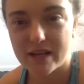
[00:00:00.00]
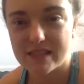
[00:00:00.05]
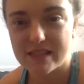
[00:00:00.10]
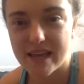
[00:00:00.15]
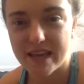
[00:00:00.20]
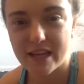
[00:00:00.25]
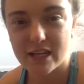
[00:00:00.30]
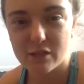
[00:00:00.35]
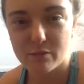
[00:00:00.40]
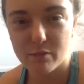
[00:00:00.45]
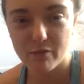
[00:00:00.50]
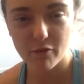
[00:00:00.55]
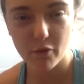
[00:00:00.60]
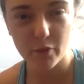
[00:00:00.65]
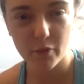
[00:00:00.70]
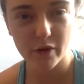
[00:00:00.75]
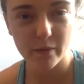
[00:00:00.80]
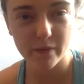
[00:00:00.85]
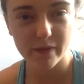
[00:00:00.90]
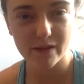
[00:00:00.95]
seconds before
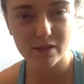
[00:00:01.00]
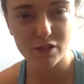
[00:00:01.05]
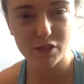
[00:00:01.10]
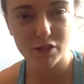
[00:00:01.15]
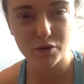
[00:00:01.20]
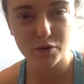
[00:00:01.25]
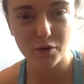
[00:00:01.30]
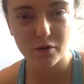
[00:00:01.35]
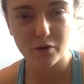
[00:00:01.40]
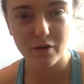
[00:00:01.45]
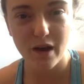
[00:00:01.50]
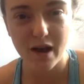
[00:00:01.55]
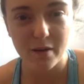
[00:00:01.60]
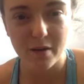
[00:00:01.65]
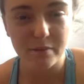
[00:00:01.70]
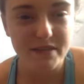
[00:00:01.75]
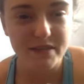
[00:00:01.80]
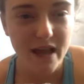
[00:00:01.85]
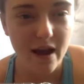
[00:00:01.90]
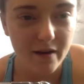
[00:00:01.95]
we're going into your
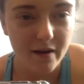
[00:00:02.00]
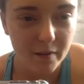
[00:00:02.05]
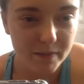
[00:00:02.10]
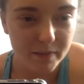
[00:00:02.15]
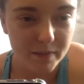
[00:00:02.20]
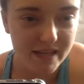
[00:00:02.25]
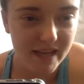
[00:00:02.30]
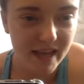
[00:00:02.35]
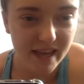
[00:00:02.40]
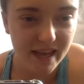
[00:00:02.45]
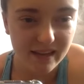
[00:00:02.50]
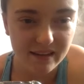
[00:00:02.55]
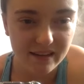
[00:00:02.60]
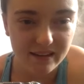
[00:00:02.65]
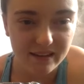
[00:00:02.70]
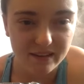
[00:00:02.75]
um, down ups again.